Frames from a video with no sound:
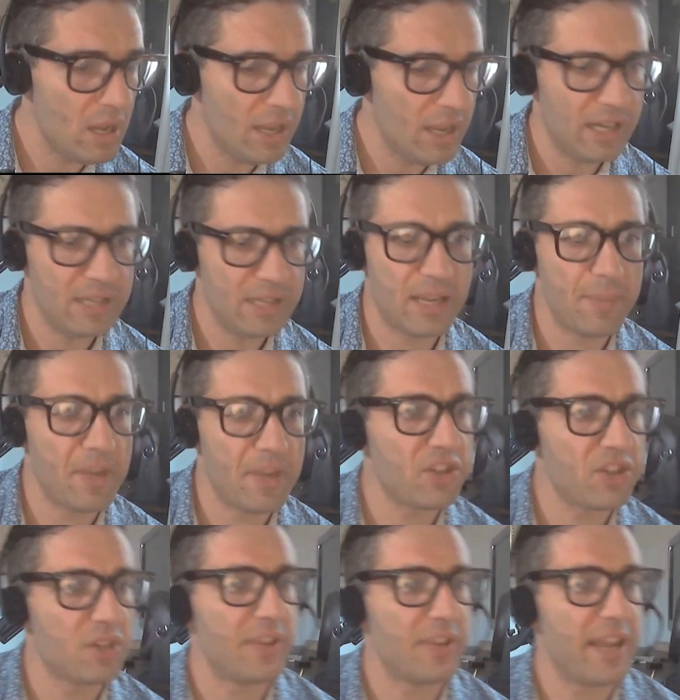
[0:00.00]
And as I
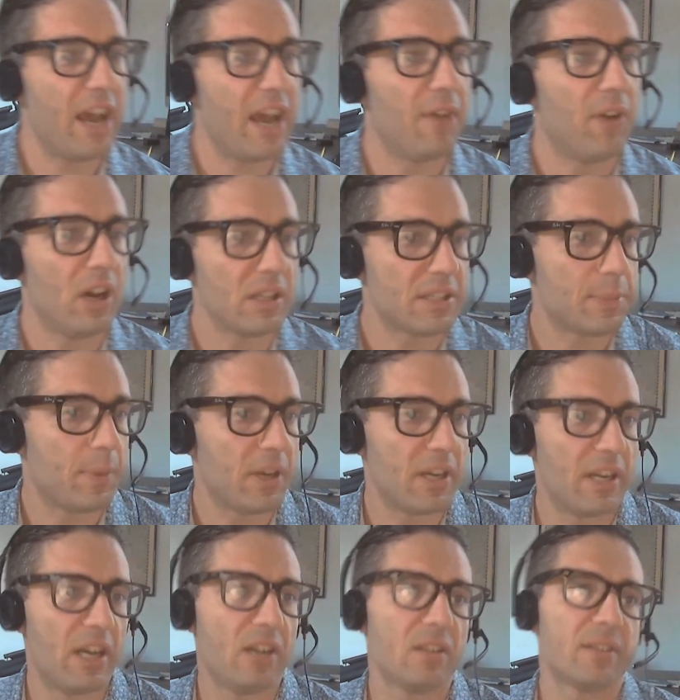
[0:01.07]
mentioned, we have hotspot
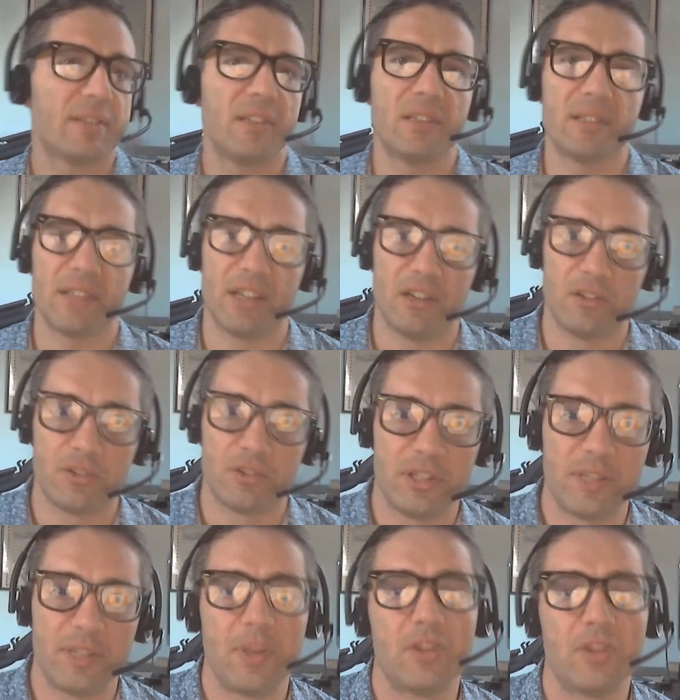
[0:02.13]
analysis and other
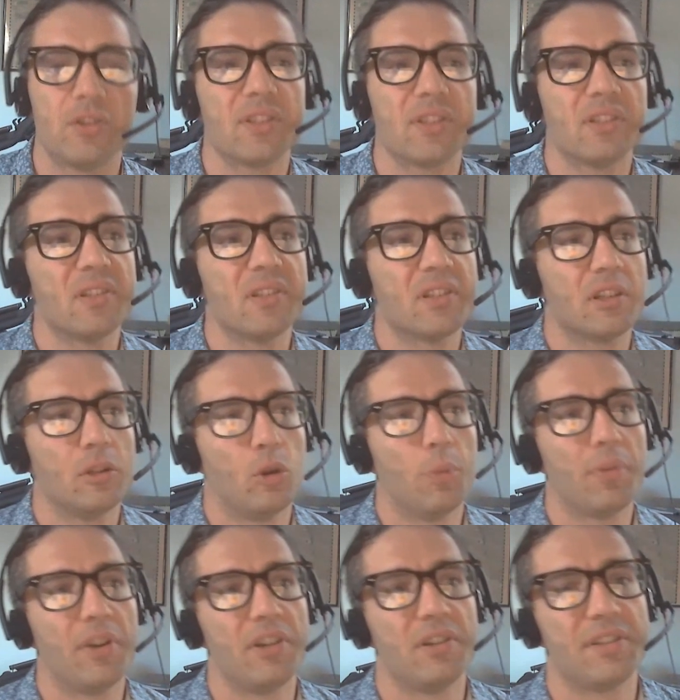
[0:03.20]
spatial statistical
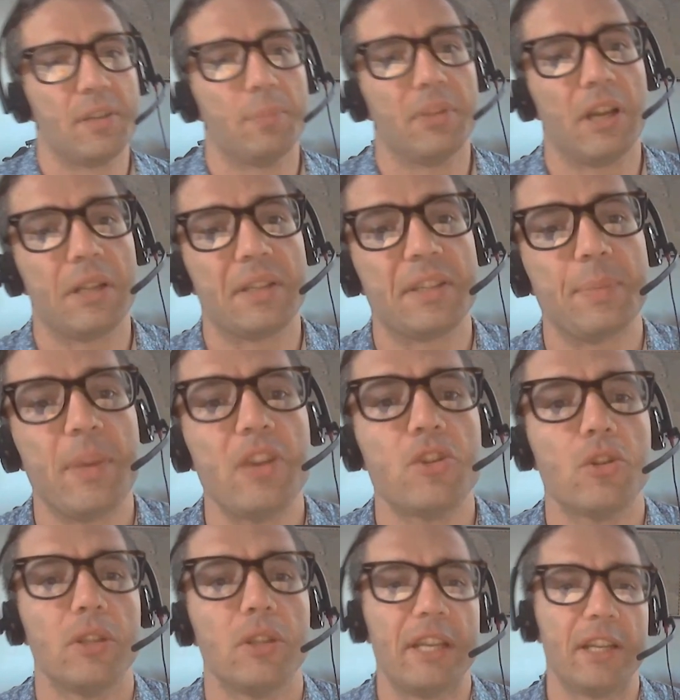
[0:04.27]
operators applied to
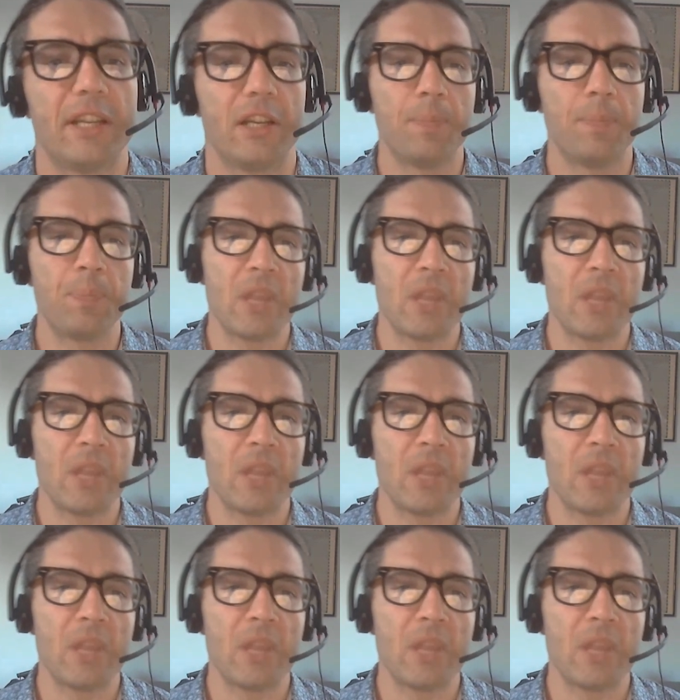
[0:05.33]
spatial data.